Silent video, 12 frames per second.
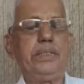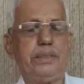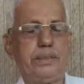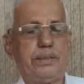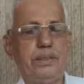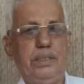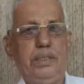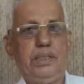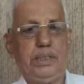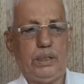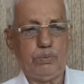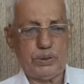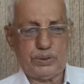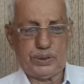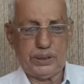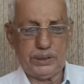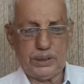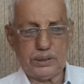days, they would
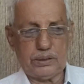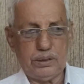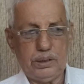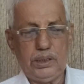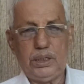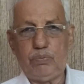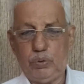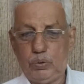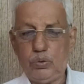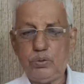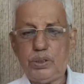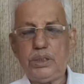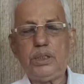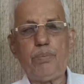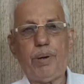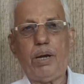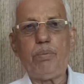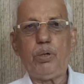say that, if you don't read your
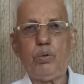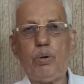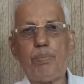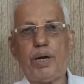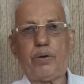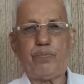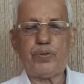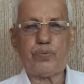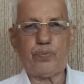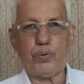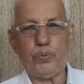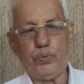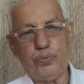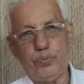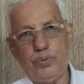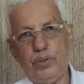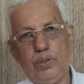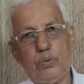Bible, no breakfast for you.
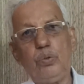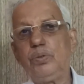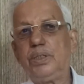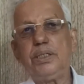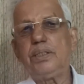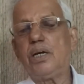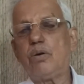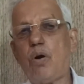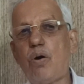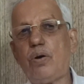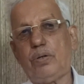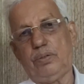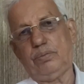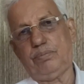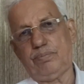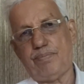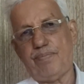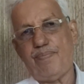Those days are gone.
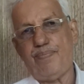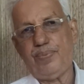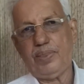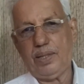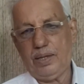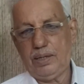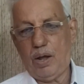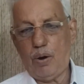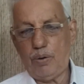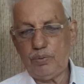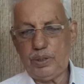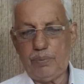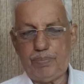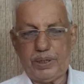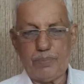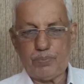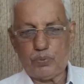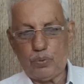Now they have
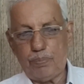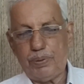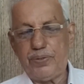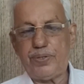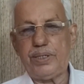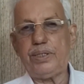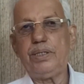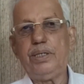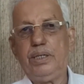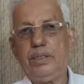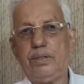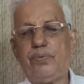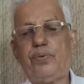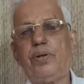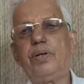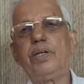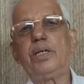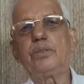become so busy, the
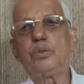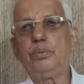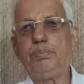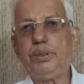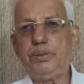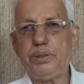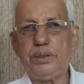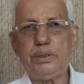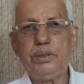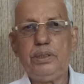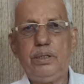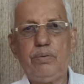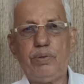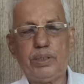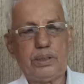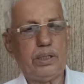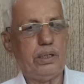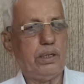children are so busy
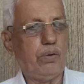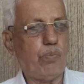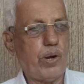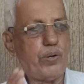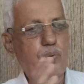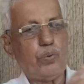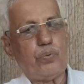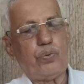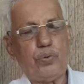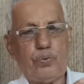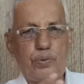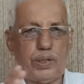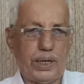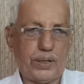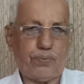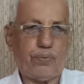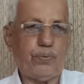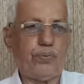with one tuition to the
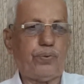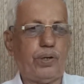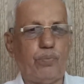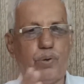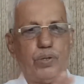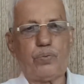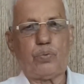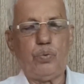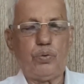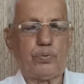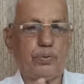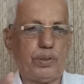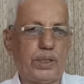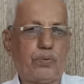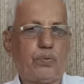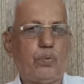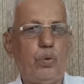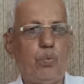next tuition, one school to the next
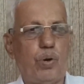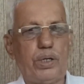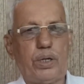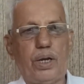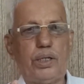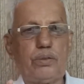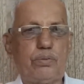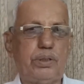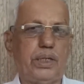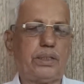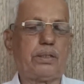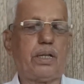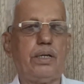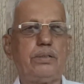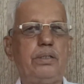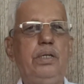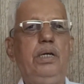school, one class to the next class.